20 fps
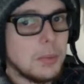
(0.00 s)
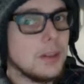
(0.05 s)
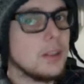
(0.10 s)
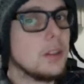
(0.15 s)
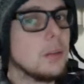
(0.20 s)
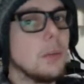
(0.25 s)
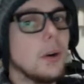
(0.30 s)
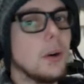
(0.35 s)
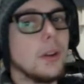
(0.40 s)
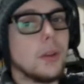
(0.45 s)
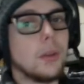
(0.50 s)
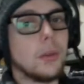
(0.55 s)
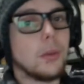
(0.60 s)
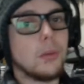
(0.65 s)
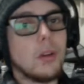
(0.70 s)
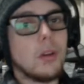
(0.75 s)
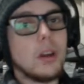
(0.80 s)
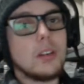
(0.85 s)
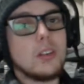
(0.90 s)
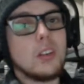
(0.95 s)
demonic
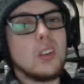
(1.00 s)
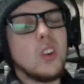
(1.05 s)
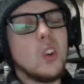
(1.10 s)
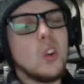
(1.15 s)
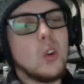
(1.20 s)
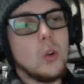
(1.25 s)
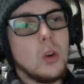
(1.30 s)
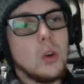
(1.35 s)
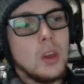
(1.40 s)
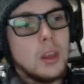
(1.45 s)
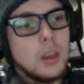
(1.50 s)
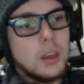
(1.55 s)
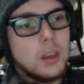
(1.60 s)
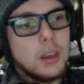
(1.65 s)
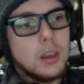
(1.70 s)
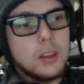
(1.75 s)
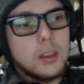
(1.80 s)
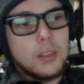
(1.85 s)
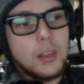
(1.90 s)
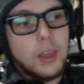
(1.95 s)
threat to.
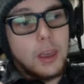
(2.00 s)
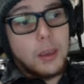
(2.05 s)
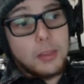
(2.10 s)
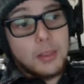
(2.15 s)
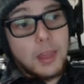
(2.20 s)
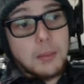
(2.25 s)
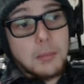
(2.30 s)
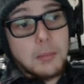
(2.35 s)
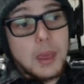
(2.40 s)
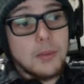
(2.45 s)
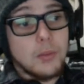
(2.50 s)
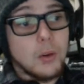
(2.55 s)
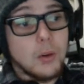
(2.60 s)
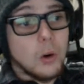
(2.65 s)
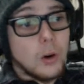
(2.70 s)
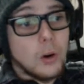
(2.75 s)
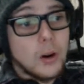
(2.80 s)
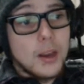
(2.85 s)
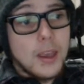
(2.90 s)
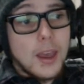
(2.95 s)
They may have
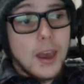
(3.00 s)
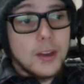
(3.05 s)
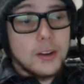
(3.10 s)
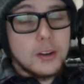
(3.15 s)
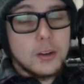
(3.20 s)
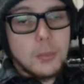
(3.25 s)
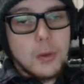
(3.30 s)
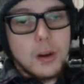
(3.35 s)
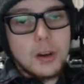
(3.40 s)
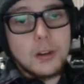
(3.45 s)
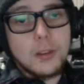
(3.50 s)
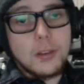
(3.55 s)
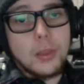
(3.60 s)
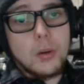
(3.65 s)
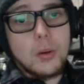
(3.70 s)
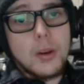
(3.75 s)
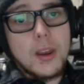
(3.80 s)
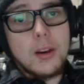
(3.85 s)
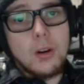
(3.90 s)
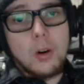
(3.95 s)
already had a demonic
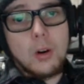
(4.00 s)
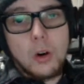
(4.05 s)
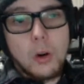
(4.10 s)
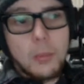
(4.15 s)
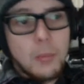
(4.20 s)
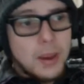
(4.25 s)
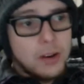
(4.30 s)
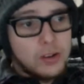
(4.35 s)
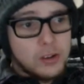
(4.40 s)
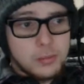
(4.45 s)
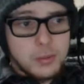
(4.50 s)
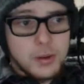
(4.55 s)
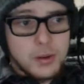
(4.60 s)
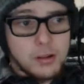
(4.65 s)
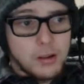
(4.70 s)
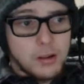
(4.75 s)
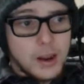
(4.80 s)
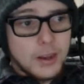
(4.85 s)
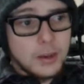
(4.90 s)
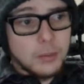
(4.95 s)
threat, or it may just be a
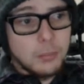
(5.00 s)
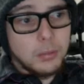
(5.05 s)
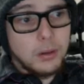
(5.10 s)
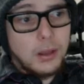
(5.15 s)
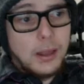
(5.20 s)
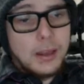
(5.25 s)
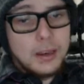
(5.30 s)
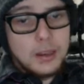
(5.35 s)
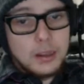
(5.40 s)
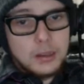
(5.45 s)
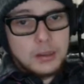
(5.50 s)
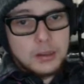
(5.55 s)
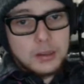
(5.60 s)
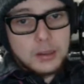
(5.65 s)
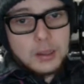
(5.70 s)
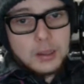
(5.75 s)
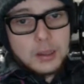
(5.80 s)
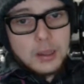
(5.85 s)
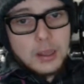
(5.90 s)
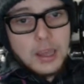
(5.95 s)
random planet.
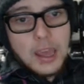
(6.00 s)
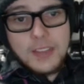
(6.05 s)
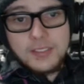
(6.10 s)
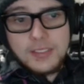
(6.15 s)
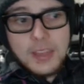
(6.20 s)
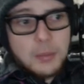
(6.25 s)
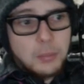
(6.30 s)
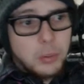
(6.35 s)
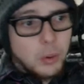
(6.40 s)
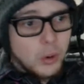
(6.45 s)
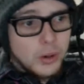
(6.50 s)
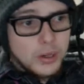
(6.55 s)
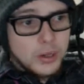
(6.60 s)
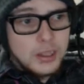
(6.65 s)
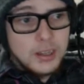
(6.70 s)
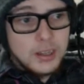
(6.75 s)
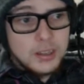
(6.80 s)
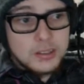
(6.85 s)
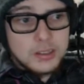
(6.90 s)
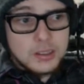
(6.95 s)
At that point,
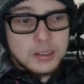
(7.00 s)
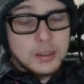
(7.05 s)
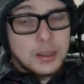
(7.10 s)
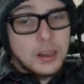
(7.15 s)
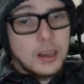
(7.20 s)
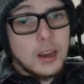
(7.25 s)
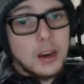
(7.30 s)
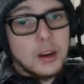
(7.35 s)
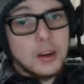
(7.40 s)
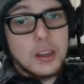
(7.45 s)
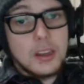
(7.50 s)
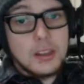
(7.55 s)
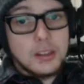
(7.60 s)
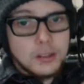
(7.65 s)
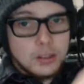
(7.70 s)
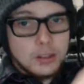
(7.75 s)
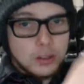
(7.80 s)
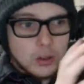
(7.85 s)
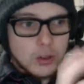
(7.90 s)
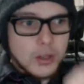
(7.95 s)
he doesn't care.
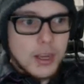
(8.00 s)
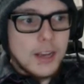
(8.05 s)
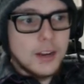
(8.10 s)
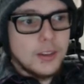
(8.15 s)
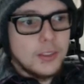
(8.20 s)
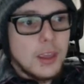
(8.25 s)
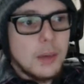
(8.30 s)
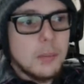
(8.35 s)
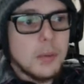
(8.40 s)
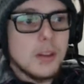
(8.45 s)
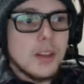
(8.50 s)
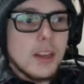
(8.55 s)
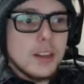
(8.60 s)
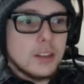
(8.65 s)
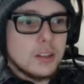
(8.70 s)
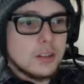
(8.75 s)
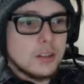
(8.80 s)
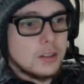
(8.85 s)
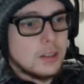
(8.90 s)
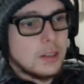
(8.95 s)
He's created them, and
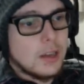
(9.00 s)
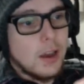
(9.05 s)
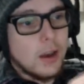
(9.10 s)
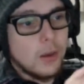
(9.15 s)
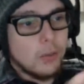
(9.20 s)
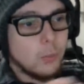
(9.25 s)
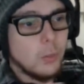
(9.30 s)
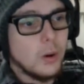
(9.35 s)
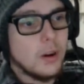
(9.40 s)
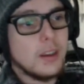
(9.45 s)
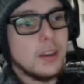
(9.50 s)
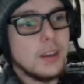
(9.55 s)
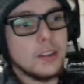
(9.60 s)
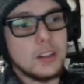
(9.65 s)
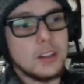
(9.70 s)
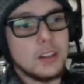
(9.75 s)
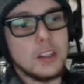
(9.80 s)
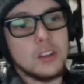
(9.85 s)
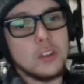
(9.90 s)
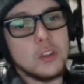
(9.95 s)
that's kind of where he
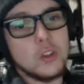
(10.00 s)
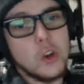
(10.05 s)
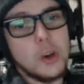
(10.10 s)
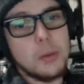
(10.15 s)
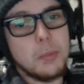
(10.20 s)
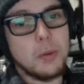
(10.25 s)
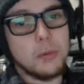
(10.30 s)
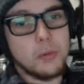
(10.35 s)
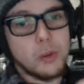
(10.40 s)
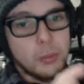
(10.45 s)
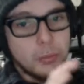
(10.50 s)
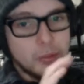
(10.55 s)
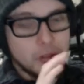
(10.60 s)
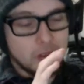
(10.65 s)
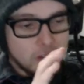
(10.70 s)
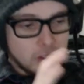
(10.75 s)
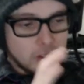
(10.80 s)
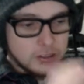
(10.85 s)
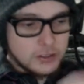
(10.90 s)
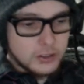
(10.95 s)
gets his enjoyment from,
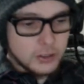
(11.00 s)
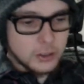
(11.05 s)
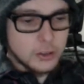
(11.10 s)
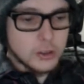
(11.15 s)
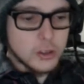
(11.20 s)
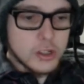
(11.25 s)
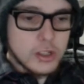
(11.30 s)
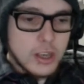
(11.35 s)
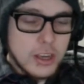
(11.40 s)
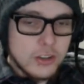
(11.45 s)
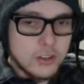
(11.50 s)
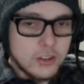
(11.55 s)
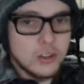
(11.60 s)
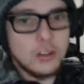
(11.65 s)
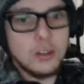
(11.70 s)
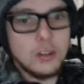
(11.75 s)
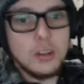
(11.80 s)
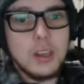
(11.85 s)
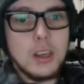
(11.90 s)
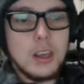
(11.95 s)
is the
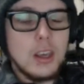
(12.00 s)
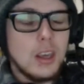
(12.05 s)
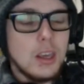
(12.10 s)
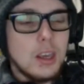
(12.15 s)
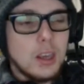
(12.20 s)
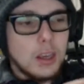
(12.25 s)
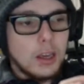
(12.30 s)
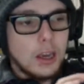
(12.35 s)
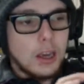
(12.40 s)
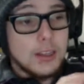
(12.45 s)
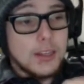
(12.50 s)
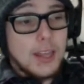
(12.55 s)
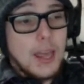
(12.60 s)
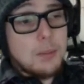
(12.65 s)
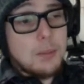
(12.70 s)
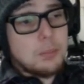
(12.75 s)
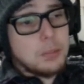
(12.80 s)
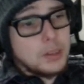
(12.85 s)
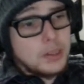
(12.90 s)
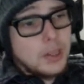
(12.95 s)
creation. The
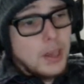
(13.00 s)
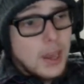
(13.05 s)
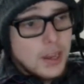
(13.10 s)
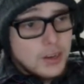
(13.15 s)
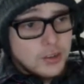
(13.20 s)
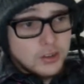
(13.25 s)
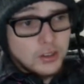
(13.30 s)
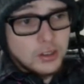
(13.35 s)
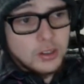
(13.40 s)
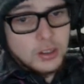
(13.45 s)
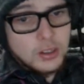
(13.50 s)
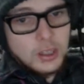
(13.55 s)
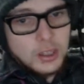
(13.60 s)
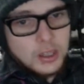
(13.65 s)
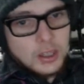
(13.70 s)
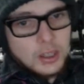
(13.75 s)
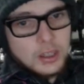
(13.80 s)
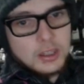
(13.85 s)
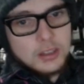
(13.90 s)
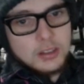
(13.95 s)
application
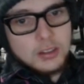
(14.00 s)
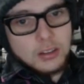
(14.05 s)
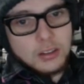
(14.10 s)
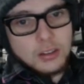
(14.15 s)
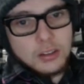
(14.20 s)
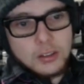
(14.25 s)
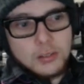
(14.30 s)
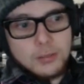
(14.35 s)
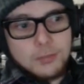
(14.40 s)
is